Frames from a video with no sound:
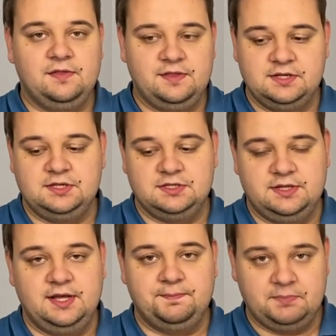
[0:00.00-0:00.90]
This is
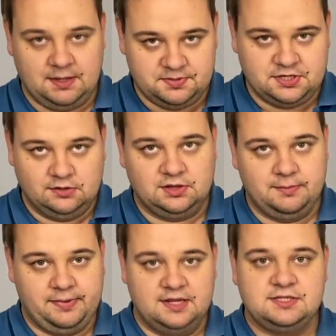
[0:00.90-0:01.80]
the absolutely
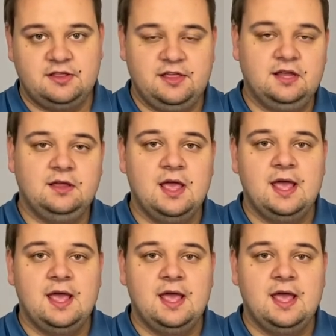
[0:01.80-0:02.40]
best thing,